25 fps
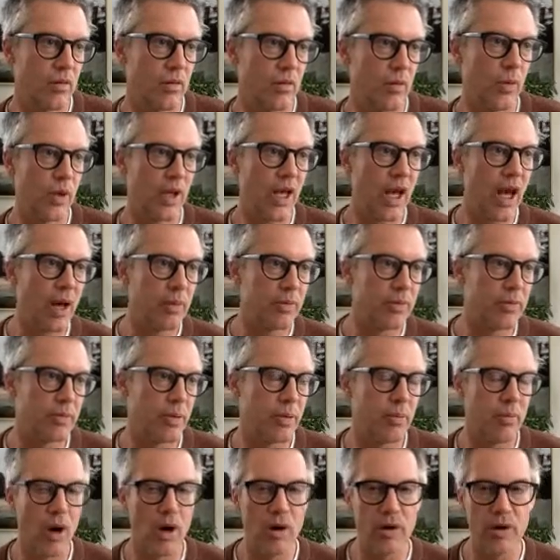we helped
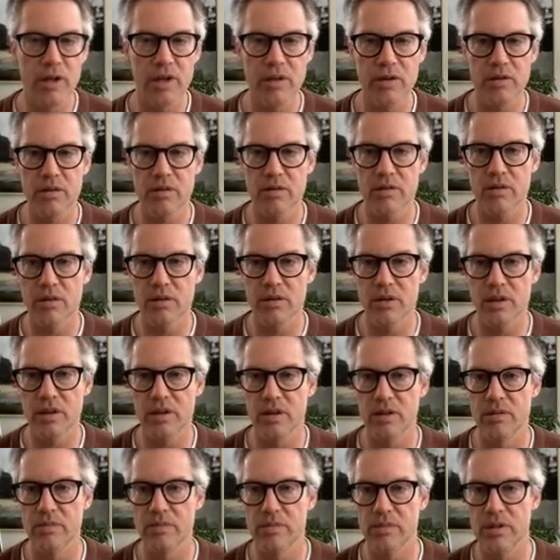promote it through
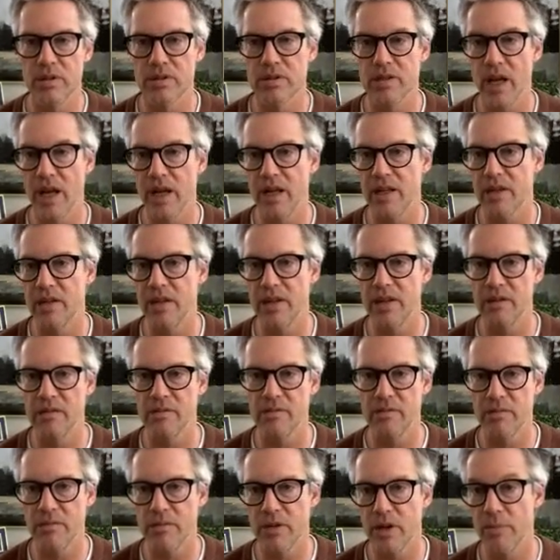the cycling
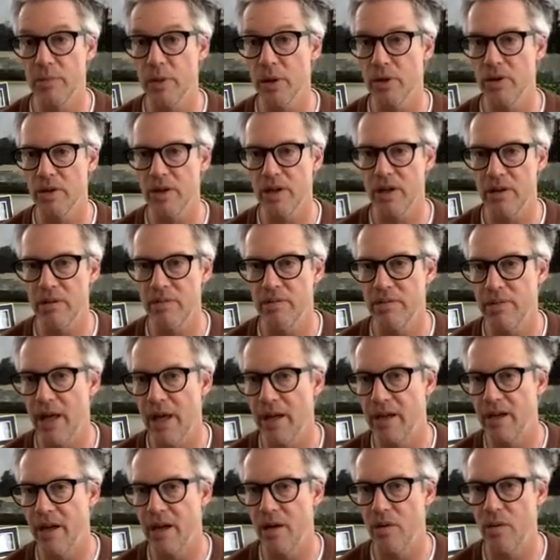community,
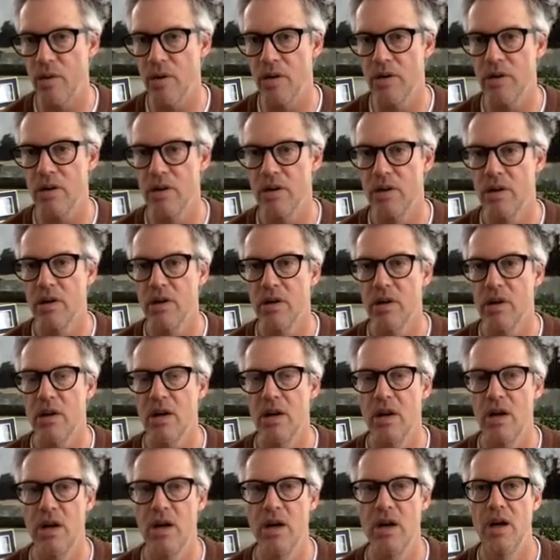that network,
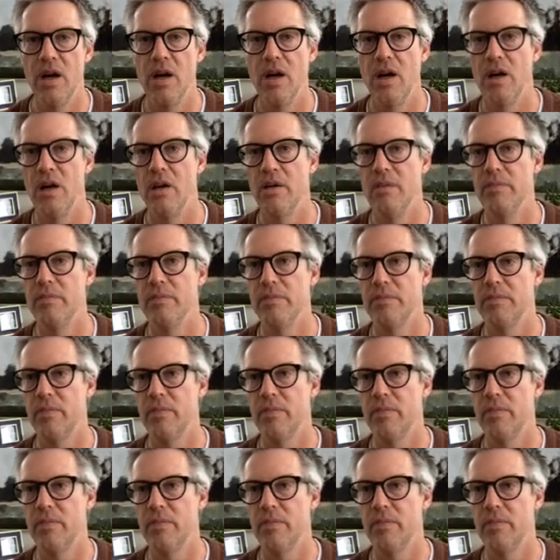and